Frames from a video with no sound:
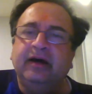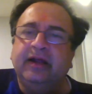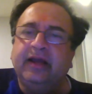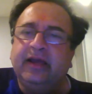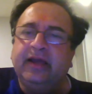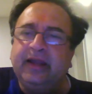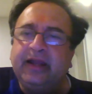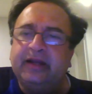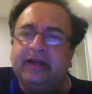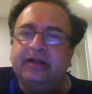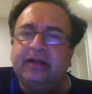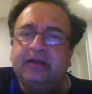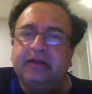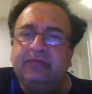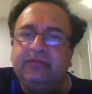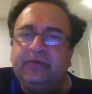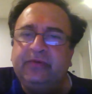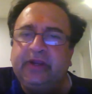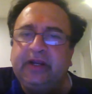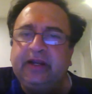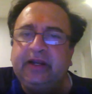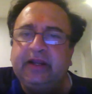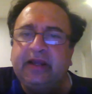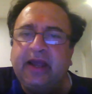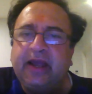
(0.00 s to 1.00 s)
electric
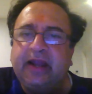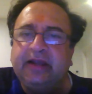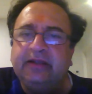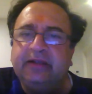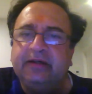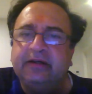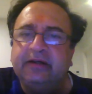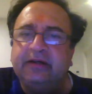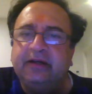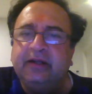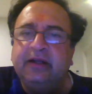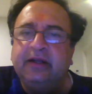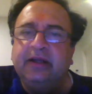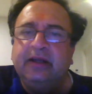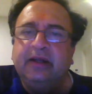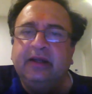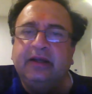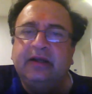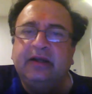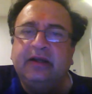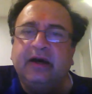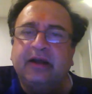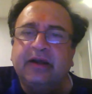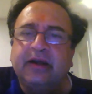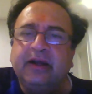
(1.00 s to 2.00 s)
field and the
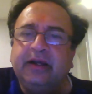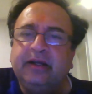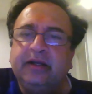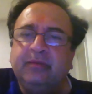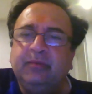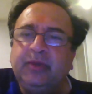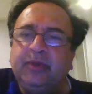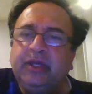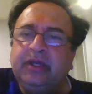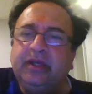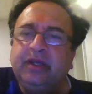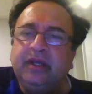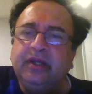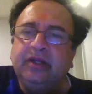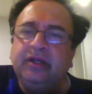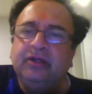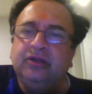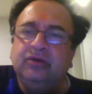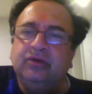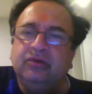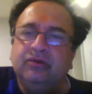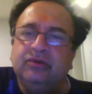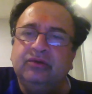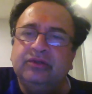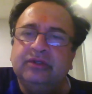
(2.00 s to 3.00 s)
current being
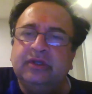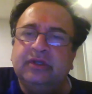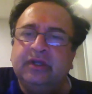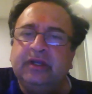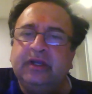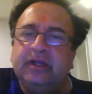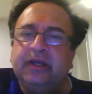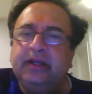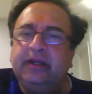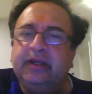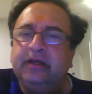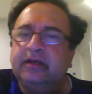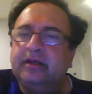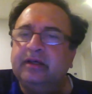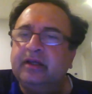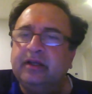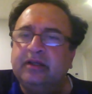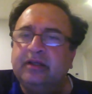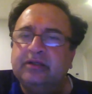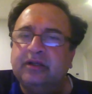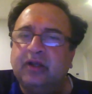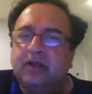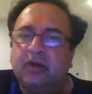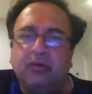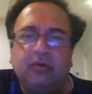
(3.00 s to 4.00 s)
induced in a
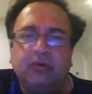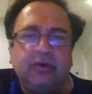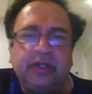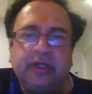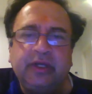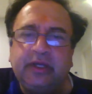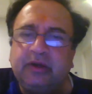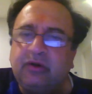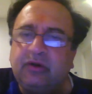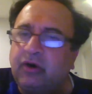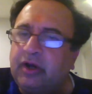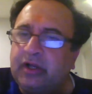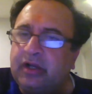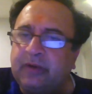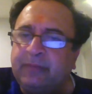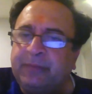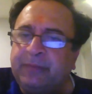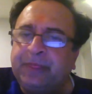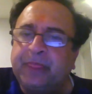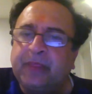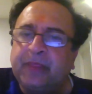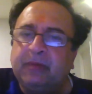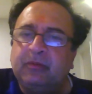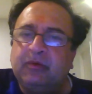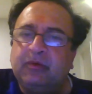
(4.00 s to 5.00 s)
surrounding coil.
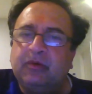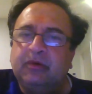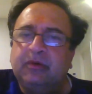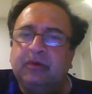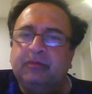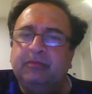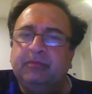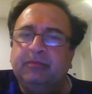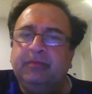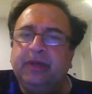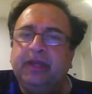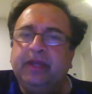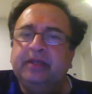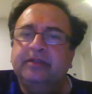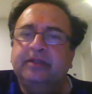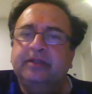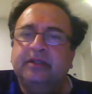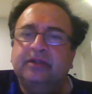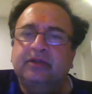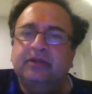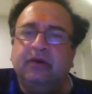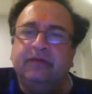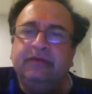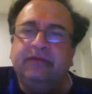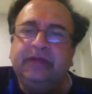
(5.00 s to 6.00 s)

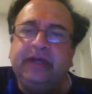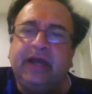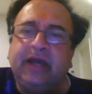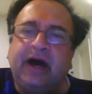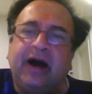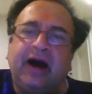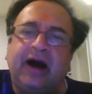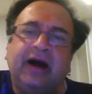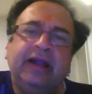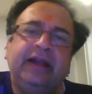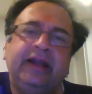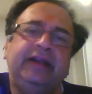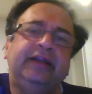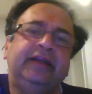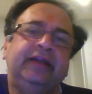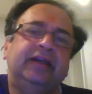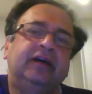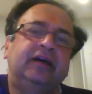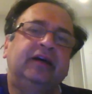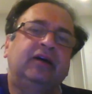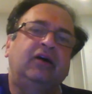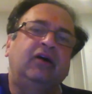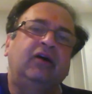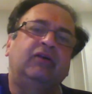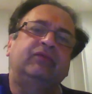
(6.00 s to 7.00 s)
Basis of the idea
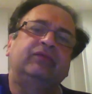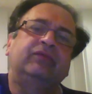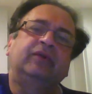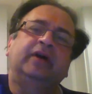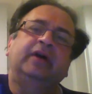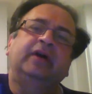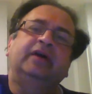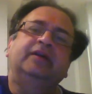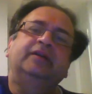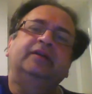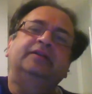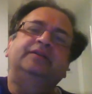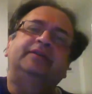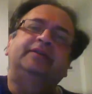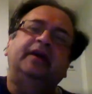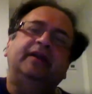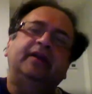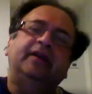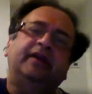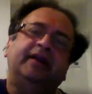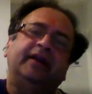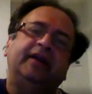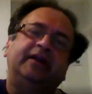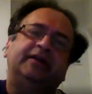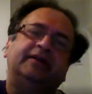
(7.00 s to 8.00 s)
of
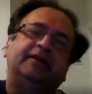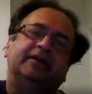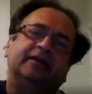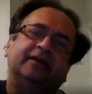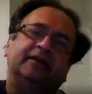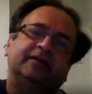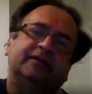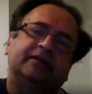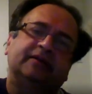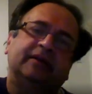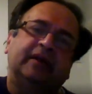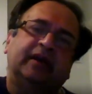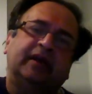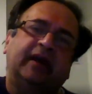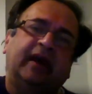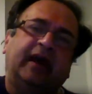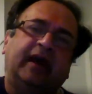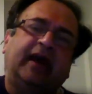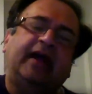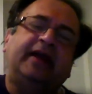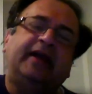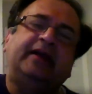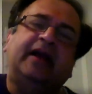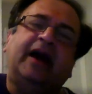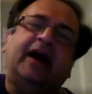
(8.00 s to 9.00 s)
generators
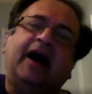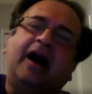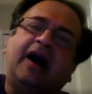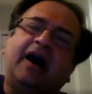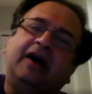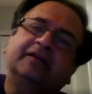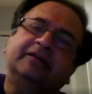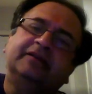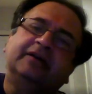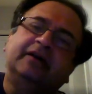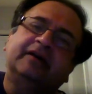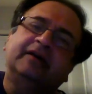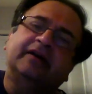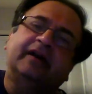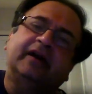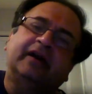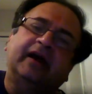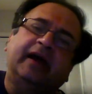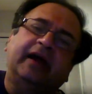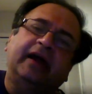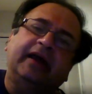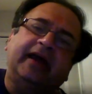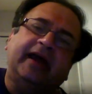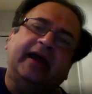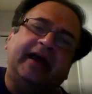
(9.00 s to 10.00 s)
and other
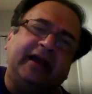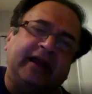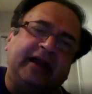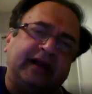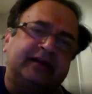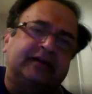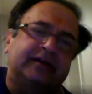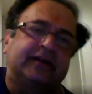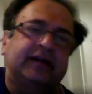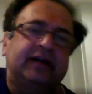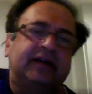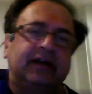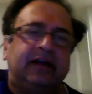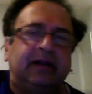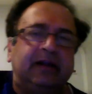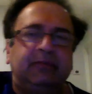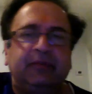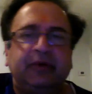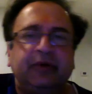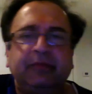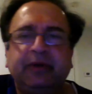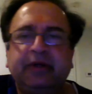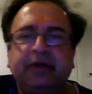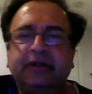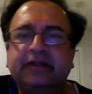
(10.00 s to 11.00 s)
electrical
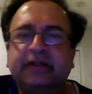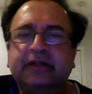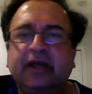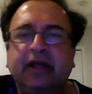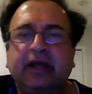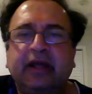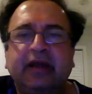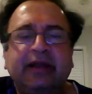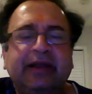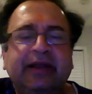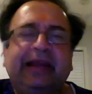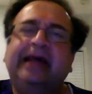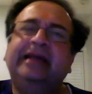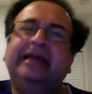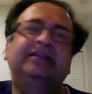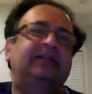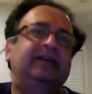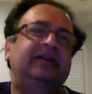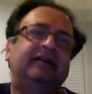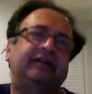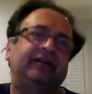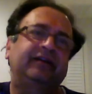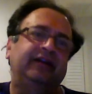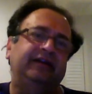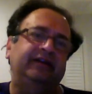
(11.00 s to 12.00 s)
implements like
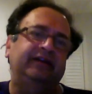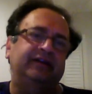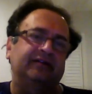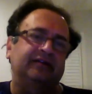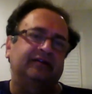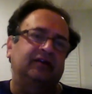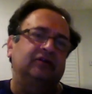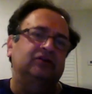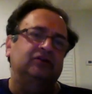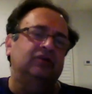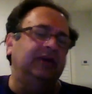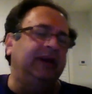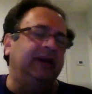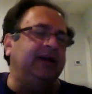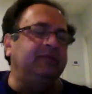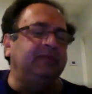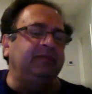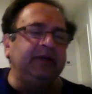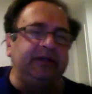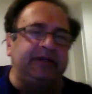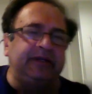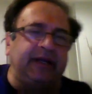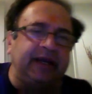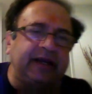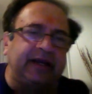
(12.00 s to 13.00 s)
generators. So let
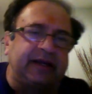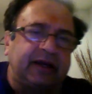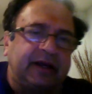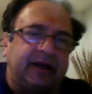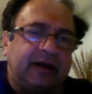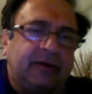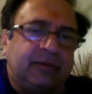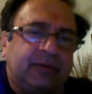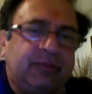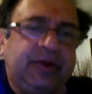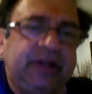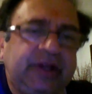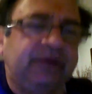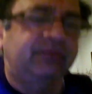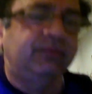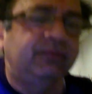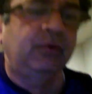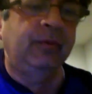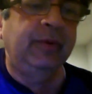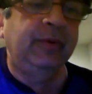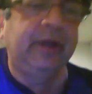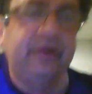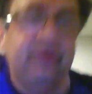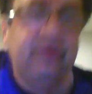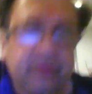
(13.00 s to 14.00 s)
me take brief
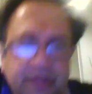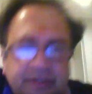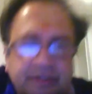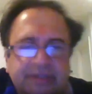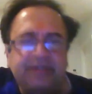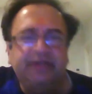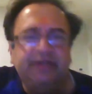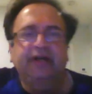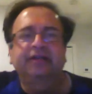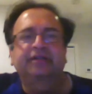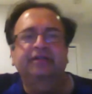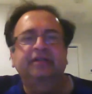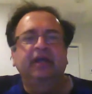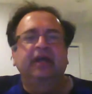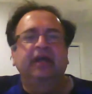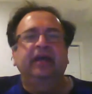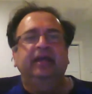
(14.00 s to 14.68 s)
moment to discuss